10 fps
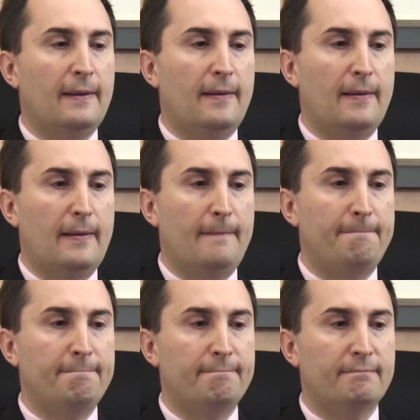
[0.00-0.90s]
Um,
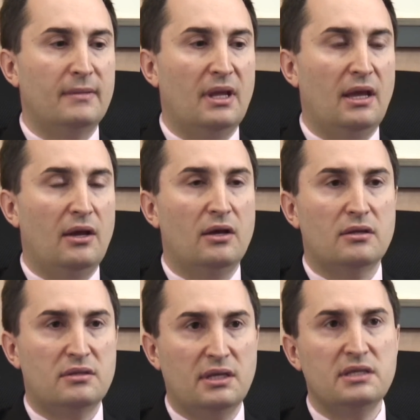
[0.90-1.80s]

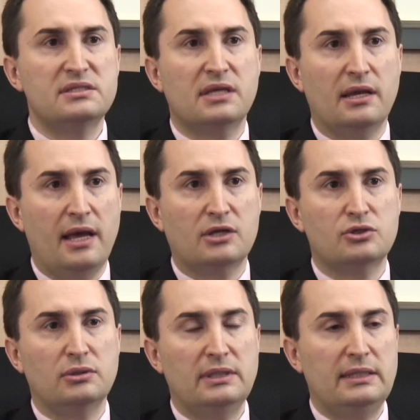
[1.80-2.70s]
things can
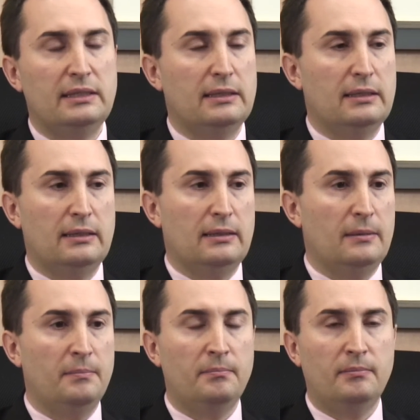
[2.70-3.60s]
actually uh,
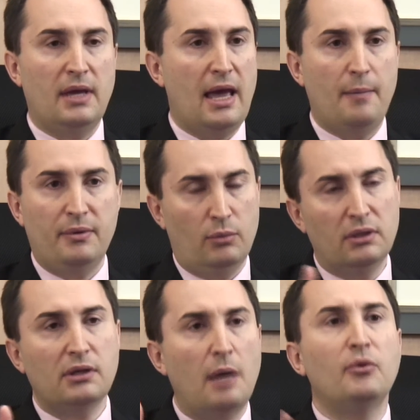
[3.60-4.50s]
happen. Well,
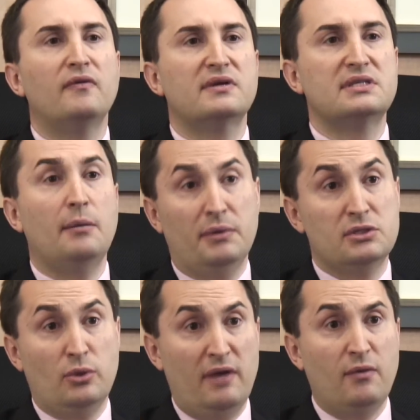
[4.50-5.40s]
a couple of examples
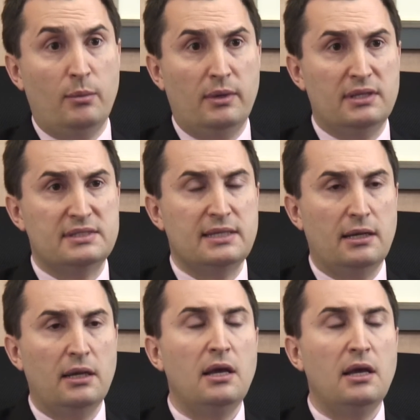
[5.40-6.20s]
so everyone will understand.